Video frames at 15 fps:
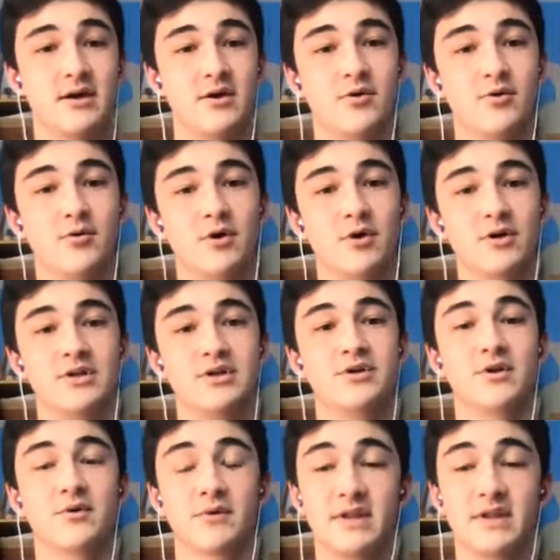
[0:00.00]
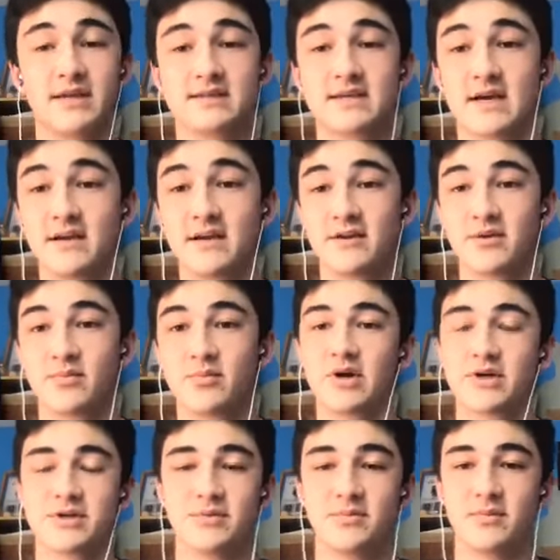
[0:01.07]
who are dealing with anxiety and
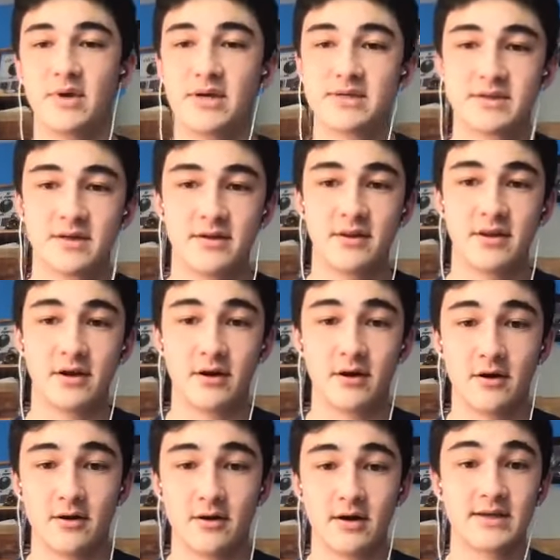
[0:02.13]
depression based on their